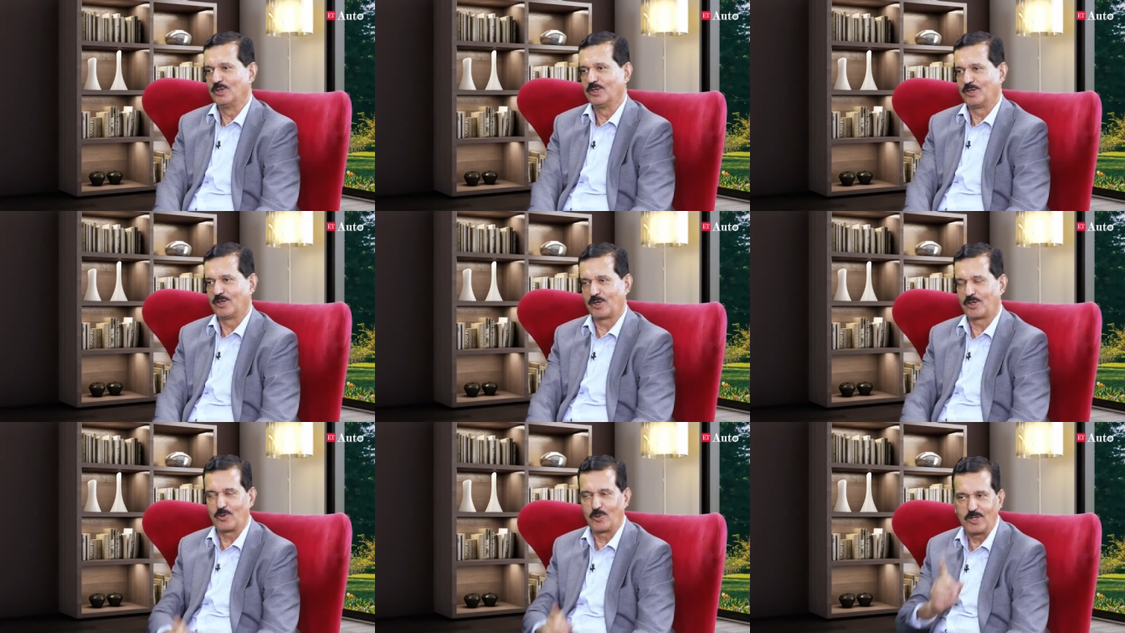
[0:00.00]

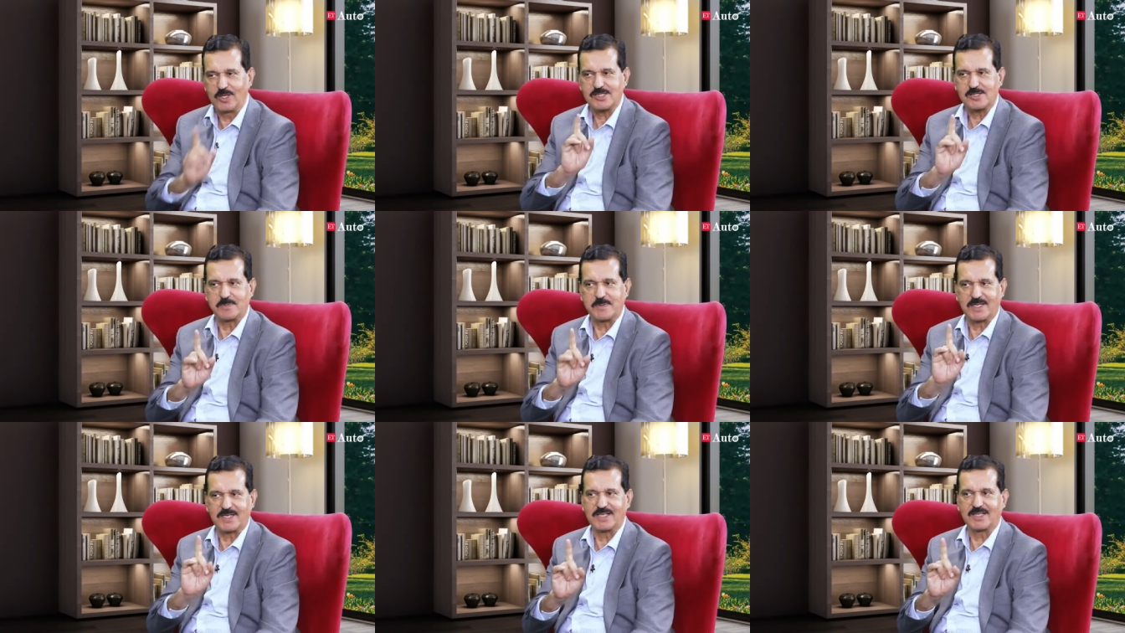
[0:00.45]
Now you're only
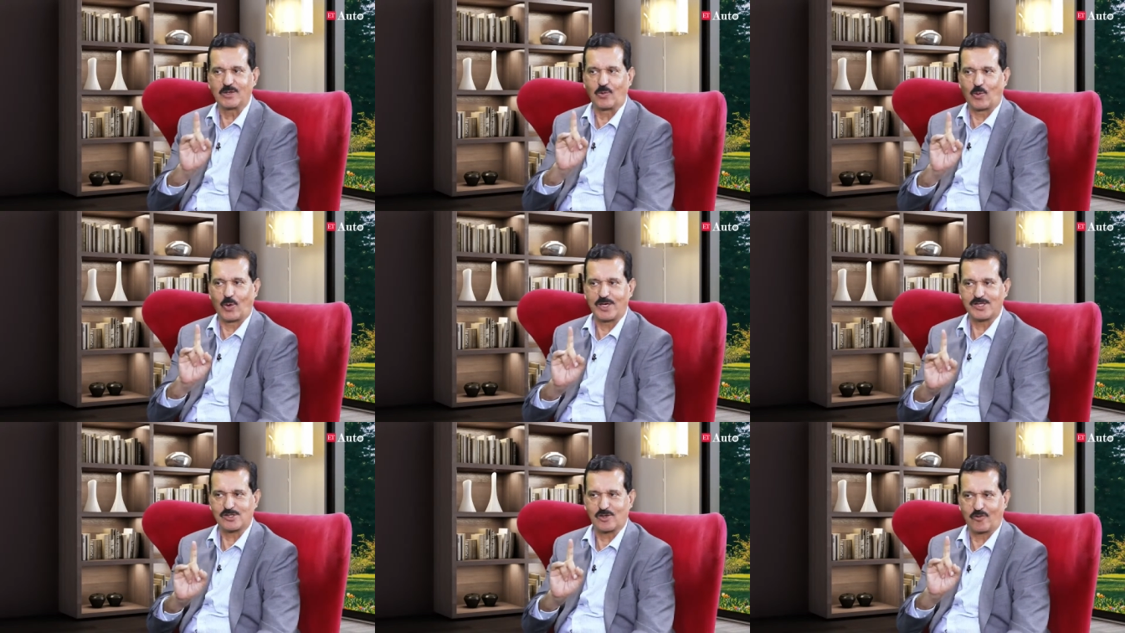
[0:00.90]
speaking the
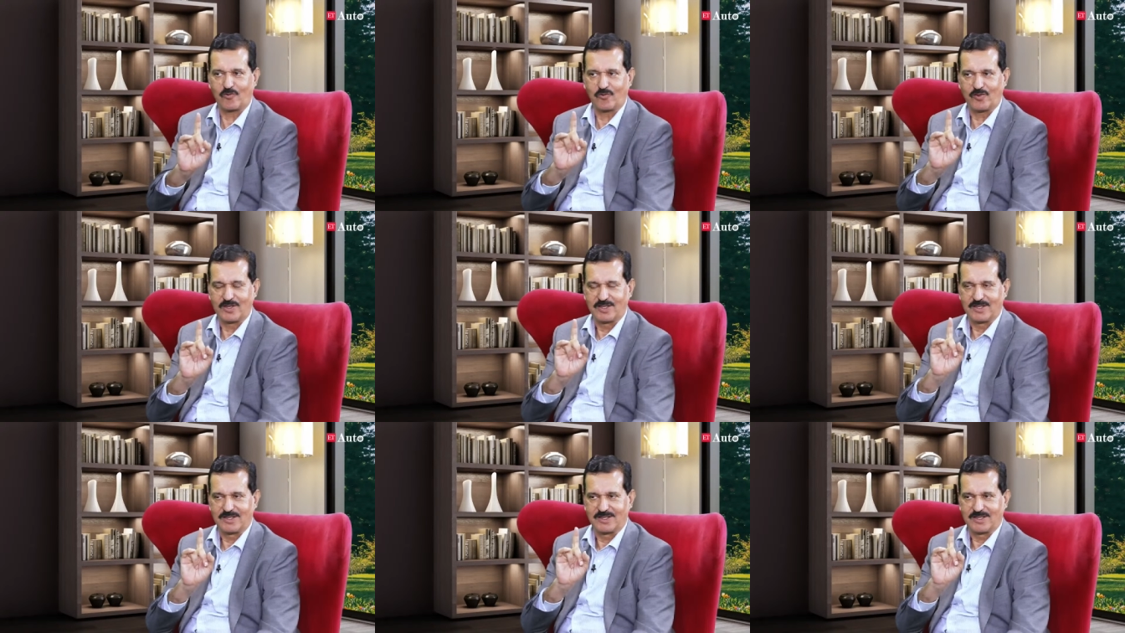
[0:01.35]
voice of
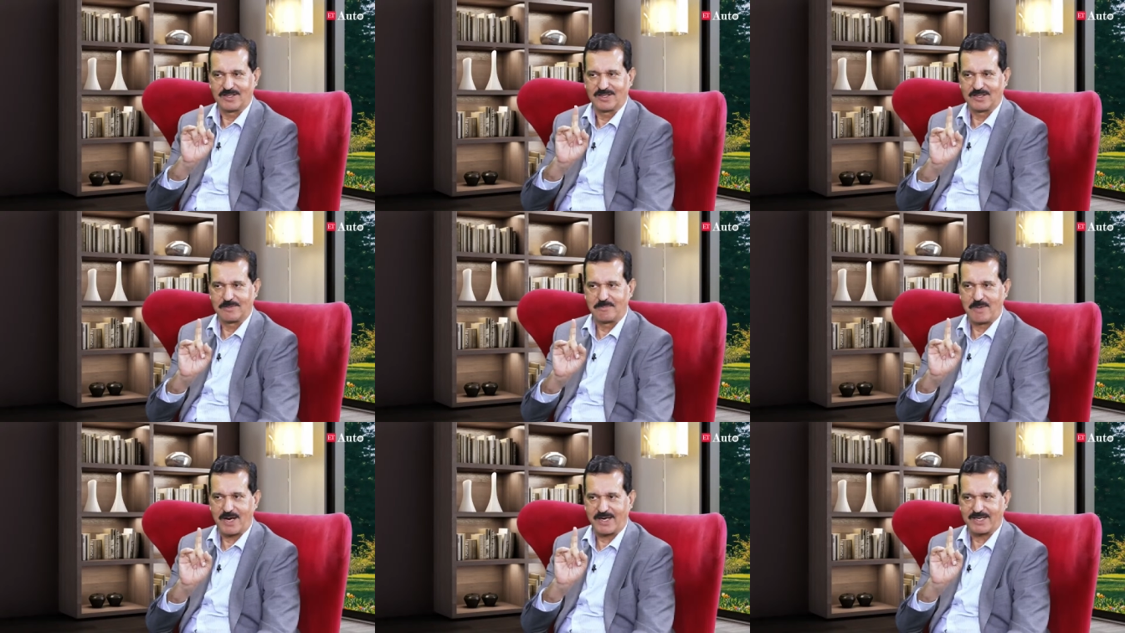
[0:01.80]
the
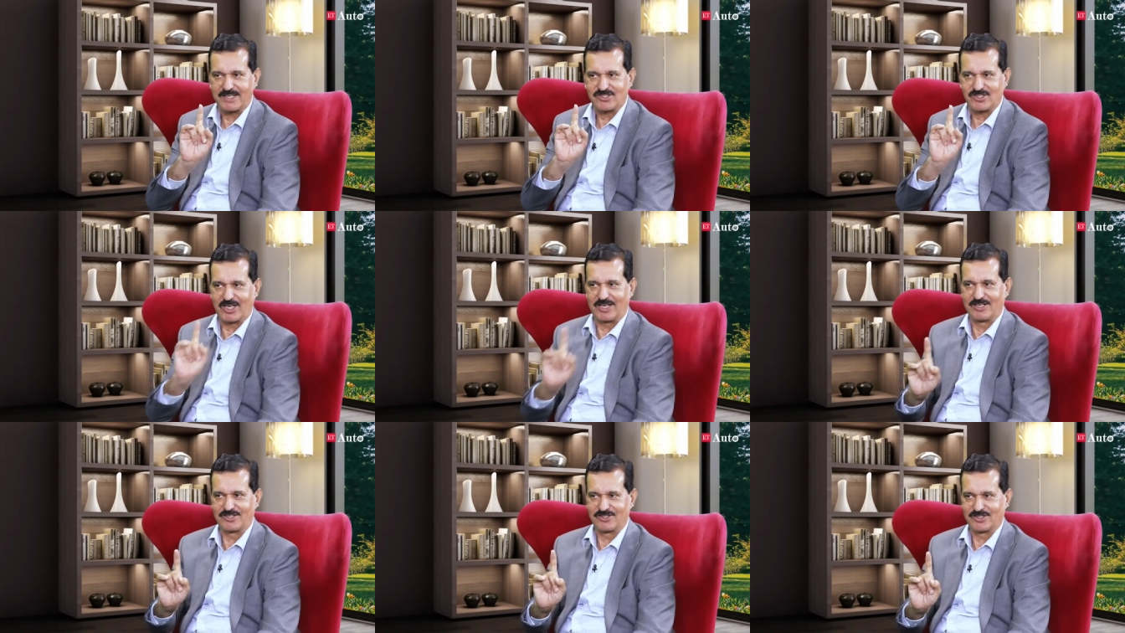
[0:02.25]
market
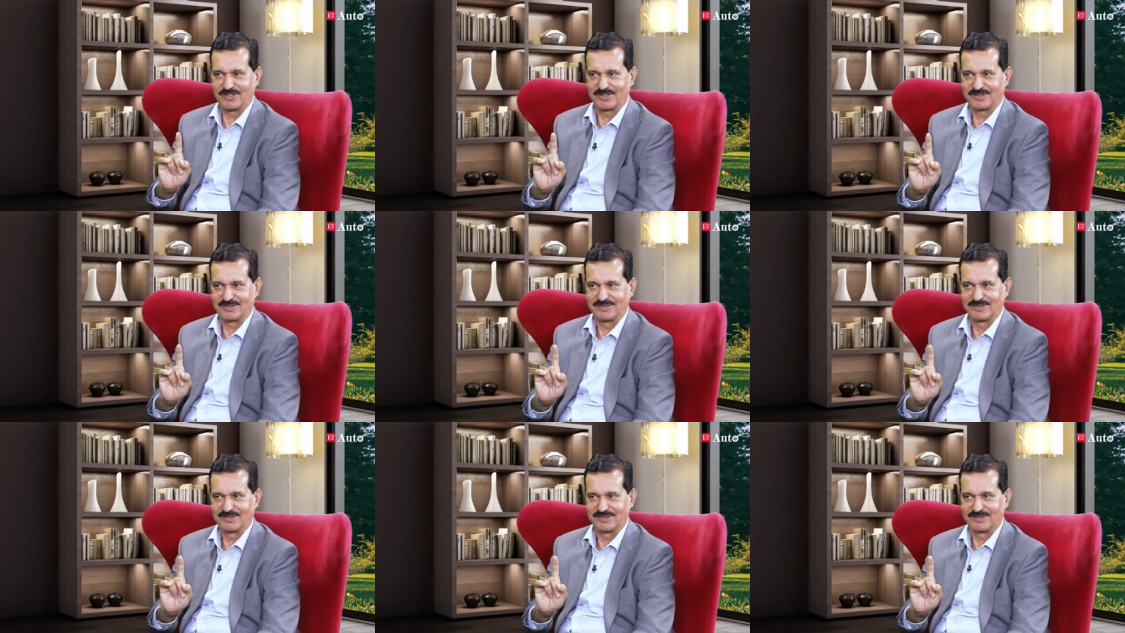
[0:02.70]
challenger